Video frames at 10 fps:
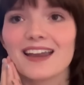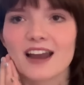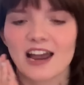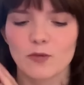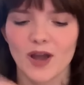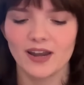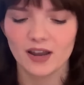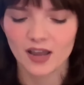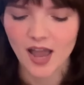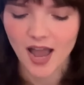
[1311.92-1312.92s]
and I went,
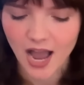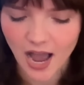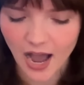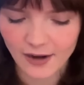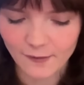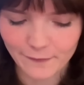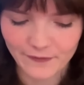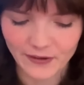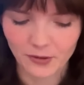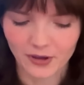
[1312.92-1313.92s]
I don't
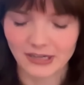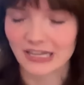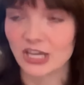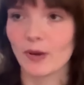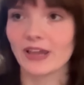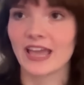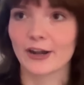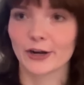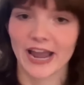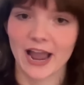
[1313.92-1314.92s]
feel good. And he went, get
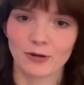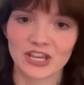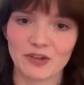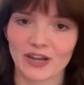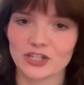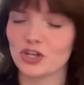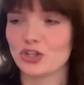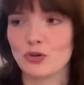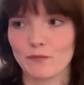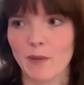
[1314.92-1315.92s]
her down. He went,
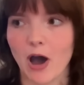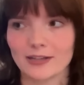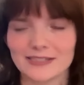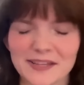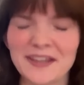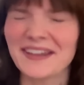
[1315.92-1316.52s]
you've pots.